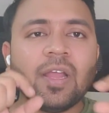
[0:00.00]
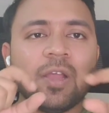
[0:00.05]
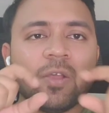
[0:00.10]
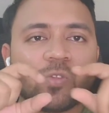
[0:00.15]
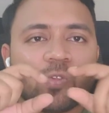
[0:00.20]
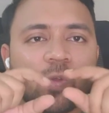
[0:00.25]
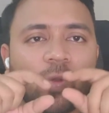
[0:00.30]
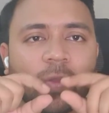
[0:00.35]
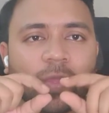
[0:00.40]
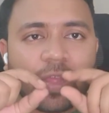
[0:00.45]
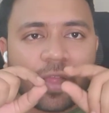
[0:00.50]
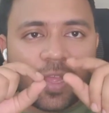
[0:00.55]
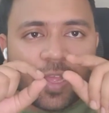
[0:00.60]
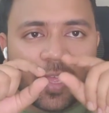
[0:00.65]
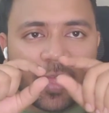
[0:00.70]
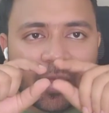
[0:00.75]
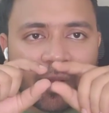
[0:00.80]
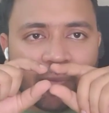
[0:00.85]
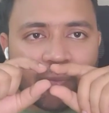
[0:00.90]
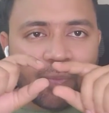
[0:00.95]
So
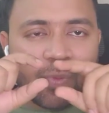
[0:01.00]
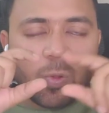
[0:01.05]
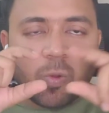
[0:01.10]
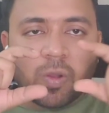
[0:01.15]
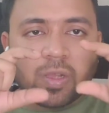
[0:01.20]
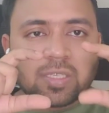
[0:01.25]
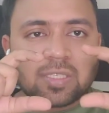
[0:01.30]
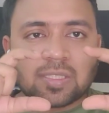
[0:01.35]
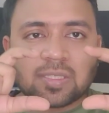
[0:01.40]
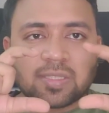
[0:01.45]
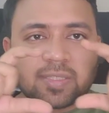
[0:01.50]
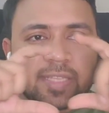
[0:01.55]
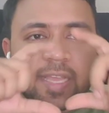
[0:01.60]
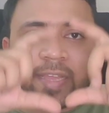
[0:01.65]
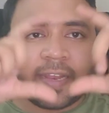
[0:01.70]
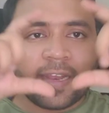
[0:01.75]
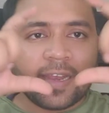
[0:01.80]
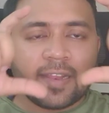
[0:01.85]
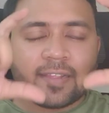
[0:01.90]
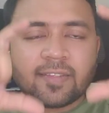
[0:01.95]
because the
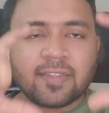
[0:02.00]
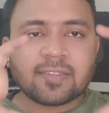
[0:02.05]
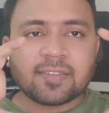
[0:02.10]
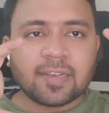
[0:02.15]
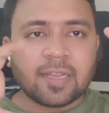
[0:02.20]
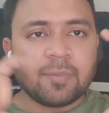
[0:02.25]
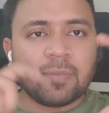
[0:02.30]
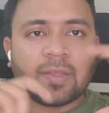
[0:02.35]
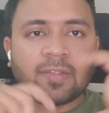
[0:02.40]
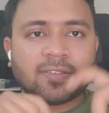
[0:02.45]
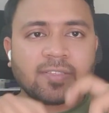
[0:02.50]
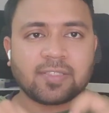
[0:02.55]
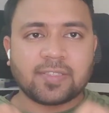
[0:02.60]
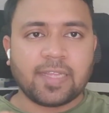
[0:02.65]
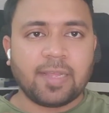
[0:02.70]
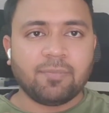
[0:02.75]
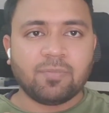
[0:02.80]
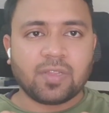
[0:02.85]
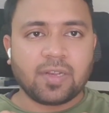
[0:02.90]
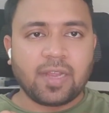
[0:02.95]
analysis remains
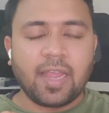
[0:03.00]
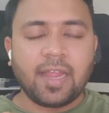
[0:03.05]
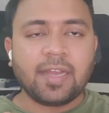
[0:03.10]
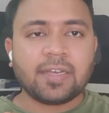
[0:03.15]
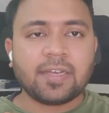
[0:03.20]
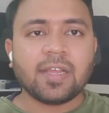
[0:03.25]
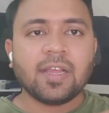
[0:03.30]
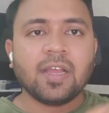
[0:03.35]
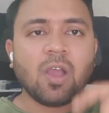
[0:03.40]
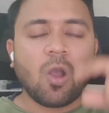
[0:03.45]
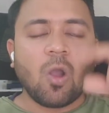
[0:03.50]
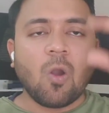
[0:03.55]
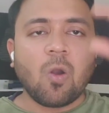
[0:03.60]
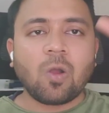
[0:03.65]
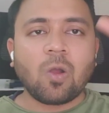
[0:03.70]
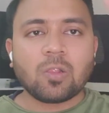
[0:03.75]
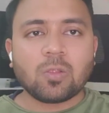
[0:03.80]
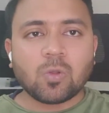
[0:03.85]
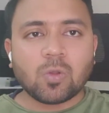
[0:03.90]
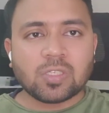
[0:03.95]
same, right?
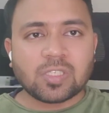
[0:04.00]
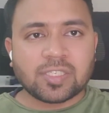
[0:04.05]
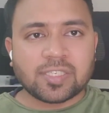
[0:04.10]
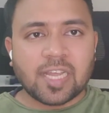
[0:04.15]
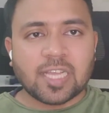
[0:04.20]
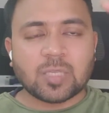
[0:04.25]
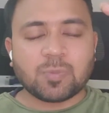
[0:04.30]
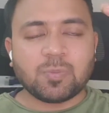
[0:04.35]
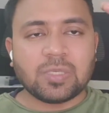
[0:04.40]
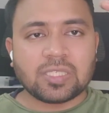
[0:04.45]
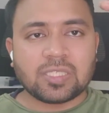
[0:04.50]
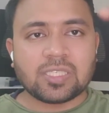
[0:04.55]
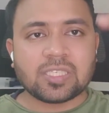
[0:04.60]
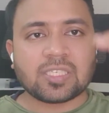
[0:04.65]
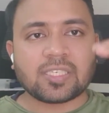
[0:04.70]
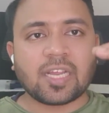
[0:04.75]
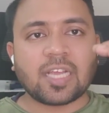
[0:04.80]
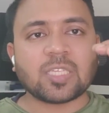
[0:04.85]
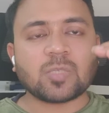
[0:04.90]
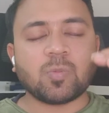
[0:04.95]
All those business
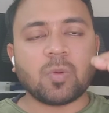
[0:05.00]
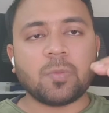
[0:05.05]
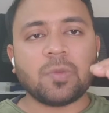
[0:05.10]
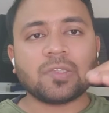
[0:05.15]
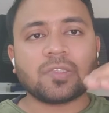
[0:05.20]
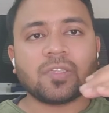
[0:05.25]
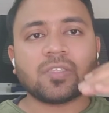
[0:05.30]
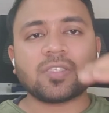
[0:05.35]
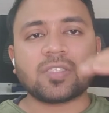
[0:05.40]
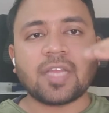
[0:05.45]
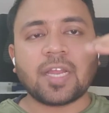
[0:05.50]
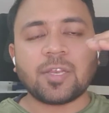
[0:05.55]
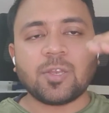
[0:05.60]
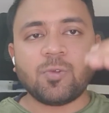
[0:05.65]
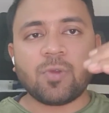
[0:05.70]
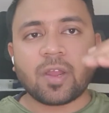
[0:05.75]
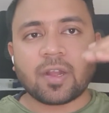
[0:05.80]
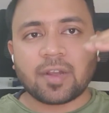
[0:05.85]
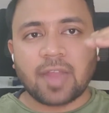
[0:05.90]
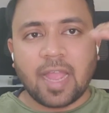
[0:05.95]
transformations that
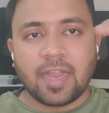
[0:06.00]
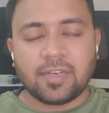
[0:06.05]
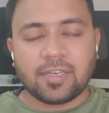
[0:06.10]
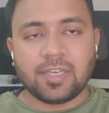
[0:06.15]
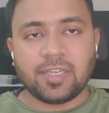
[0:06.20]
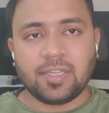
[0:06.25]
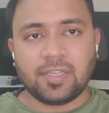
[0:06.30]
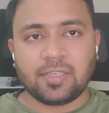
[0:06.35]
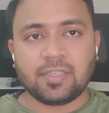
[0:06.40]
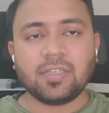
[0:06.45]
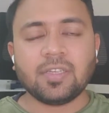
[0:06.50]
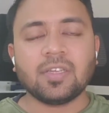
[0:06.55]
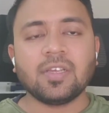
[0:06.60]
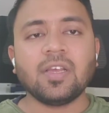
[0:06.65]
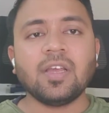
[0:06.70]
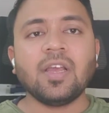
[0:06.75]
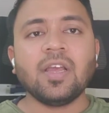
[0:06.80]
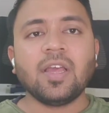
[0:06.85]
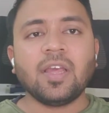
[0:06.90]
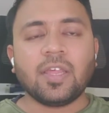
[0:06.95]
you are writing
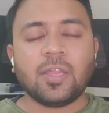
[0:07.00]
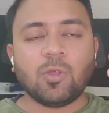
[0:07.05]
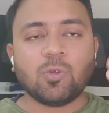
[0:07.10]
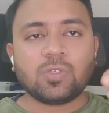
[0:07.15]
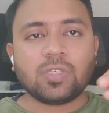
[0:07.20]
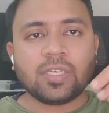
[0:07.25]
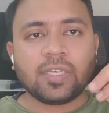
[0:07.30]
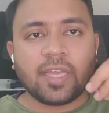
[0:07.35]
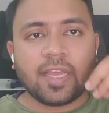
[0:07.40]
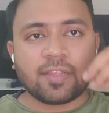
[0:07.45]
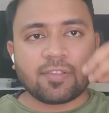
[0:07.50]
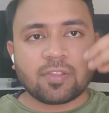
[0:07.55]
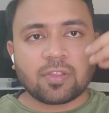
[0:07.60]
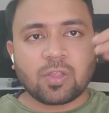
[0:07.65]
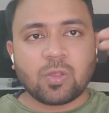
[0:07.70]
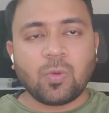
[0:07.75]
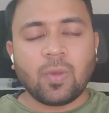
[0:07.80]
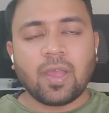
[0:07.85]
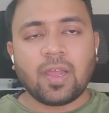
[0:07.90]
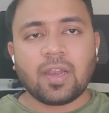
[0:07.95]
using
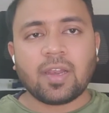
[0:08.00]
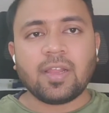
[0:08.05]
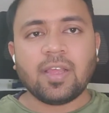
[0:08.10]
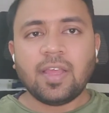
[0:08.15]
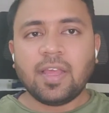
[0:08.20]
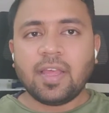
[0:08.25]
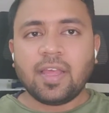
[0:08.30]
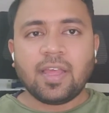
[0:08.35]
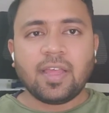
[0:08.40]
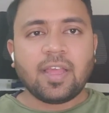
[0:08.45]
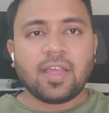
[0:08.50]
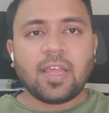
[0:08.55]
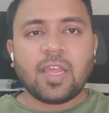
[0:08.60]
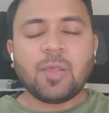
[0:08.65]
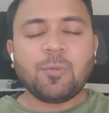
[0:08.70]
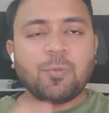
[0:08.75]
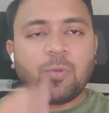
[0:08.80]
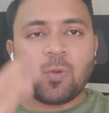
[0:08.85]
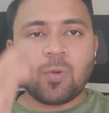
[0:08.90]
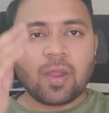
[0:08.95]
SQL,
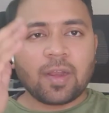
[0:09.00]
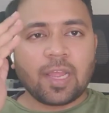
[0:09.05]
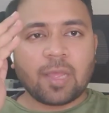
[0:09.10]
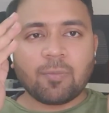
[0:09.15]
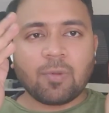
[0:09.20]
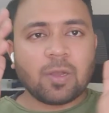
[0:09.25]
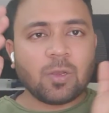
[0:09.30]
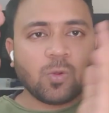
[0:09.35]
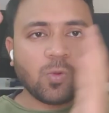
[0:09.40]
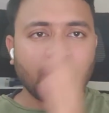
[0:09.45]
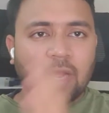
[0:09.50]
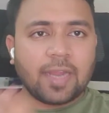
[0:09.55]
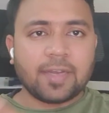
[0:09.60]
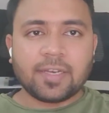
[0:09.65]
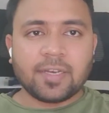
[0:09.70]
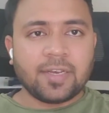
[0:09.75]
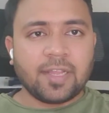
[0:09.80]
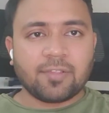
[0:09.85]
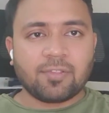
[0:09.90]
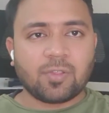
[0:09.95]
if you are able to write
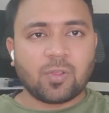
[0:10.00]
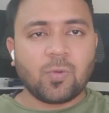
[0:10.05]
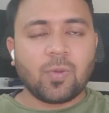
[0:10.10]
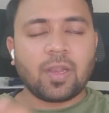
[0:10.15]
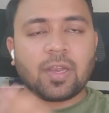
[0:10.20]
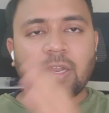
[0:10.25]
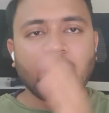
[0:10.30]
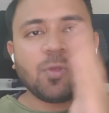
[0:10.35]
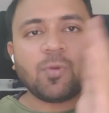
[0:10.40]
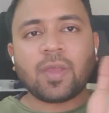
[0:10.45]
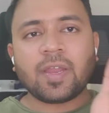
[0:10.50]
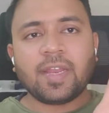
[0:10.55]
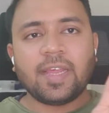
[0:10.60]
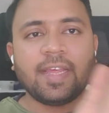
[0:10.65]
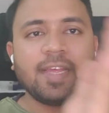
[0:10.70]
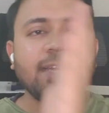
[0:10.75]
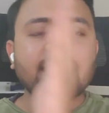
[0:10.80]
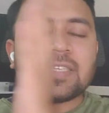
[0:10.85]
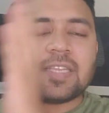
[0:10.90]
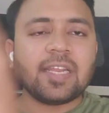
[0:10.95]
in SQL, you can
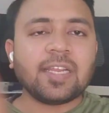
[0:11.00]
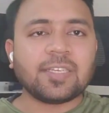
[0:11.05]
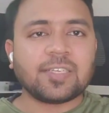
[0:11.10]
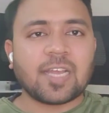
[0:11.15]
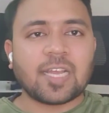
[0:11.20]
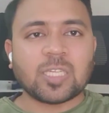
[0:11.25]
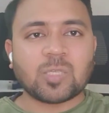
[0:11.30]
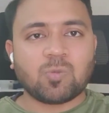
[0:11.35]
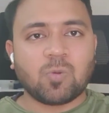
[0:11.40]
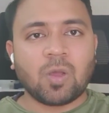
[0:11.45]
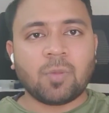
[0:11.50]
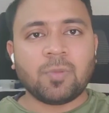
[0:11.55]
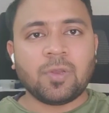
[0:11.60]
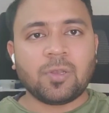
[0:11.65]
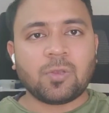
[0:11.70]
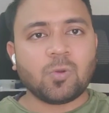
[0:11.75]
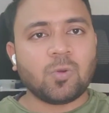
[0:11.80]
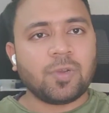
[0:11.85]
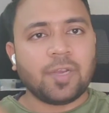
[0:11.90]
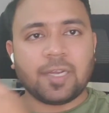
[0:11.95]
easily transform
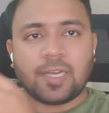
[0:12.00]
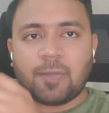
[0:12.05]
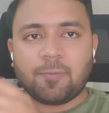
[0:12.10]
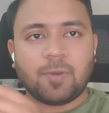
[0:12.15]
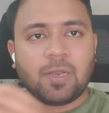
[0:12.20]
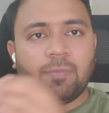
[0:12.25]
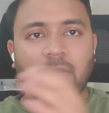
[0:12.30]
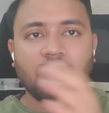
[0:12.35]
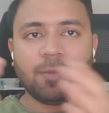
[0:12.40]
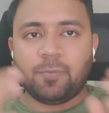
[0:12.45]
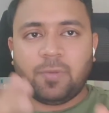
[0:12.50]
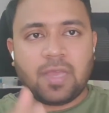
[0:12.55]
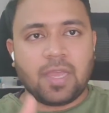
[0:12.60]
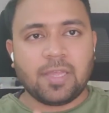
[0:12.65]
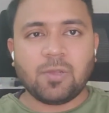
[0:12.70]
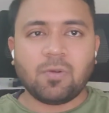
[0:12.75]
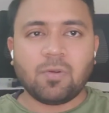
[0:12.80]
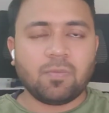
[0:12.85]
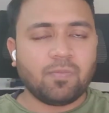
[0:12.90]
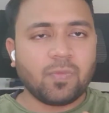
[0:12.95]
into data frame
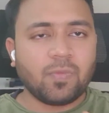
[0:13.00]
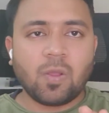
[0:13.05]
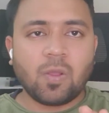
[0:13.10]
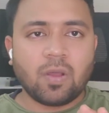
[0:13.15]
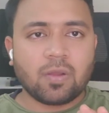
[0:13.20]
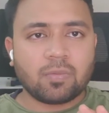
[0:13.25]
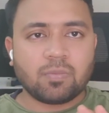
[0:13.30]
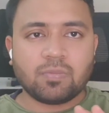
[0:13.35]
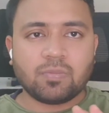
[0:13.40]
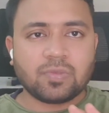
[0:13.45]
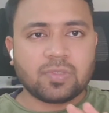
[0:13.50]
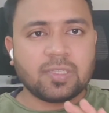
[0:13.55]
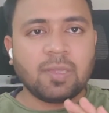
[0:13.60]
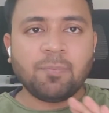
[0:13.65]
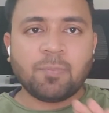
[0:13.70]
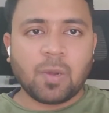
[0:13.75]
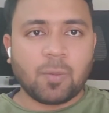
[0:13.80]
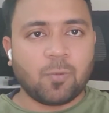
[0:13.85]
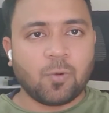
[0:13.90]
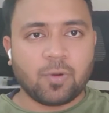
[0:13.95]
API or
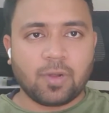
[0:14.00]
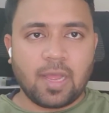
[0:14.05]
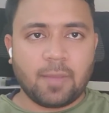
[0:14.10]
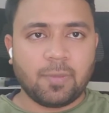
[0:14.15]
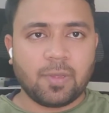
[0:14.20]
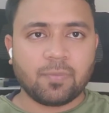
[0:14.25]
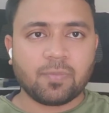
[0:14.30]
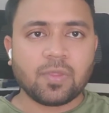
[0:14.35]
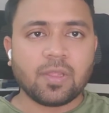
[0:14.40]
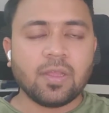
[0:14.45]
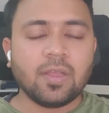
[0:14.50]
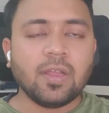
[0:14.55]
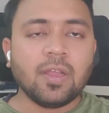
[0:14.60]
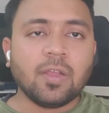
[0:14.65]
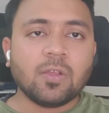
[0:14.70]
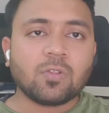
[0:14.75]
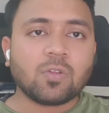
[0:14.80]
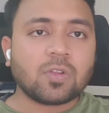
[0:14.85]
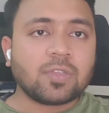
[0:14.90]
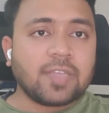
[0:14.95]
simple programming.
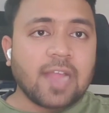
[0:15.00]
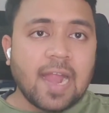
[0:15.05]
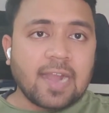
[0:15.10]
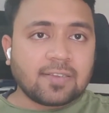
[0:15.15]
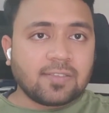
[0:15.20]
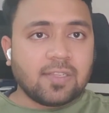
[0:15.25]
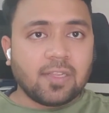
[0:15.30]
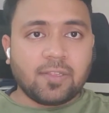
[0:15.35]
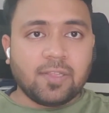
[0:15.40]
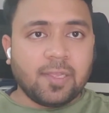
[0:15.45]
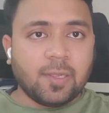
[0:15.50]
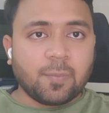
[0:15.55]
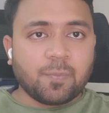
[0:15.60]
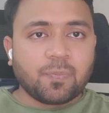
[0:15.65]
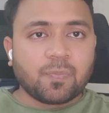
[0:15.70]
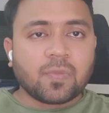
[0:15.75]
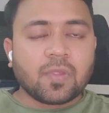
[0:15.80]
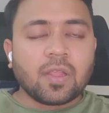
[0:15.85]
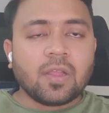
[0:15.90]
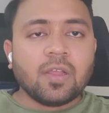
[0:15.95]
So that's the thing.
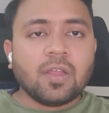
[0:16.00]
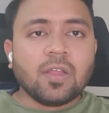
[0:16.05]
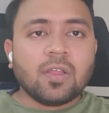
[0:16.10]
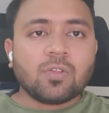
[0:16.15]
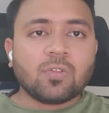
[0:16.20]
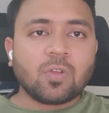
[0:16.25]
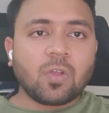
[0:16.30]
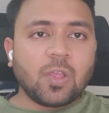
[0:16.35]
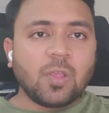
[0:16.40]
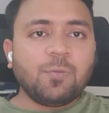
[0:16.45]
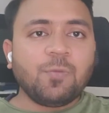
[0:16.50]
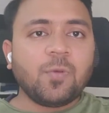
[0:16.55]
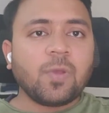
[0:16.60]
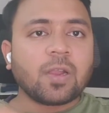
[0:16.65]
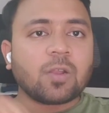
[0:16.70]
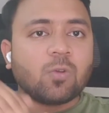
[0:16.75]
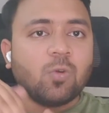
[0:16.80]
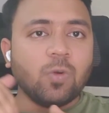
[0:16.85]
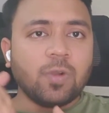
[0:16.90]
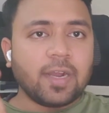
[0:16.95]
So if you
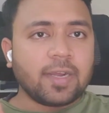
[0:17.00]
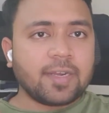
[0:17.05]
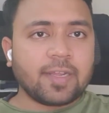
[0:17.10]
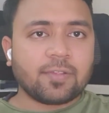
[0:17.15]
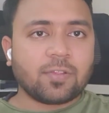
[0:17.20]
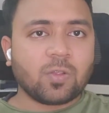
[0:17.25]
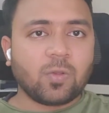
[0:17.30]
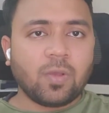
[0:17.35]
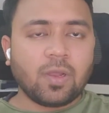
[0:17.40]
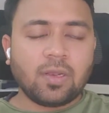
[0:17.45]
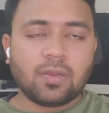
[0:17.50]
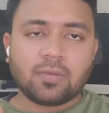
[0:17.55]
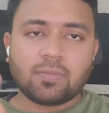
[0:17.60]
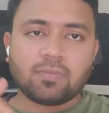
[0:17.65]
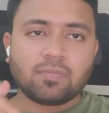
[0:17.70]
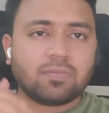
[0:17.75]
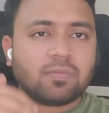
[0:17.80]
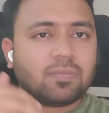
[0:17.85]
are good at SQL,